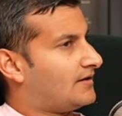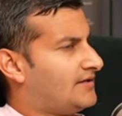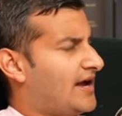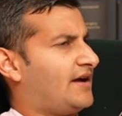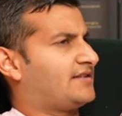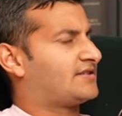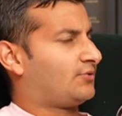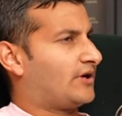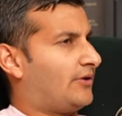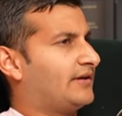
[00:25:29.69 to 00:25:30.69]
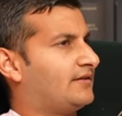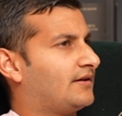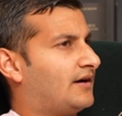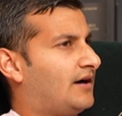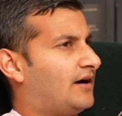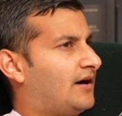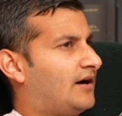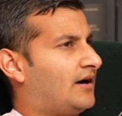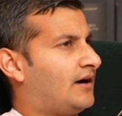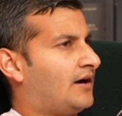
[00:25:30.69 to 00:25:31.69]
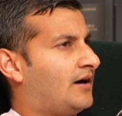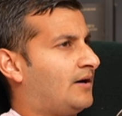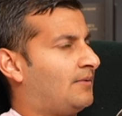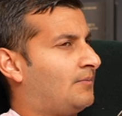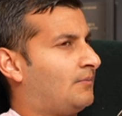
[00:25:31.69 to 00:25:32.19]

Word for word: Yeah, it's still going. Uh,